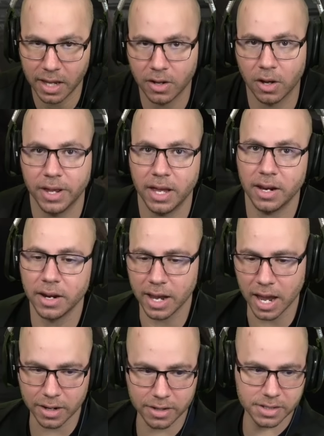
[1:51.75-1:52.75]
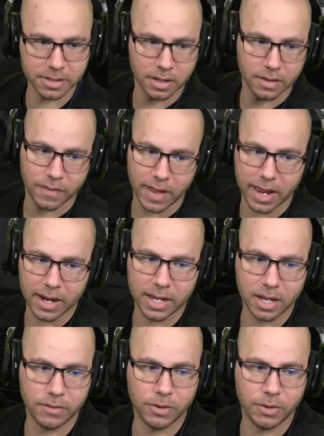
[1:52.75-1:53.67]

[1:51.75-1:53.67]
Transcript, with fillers: called hit indicators that give you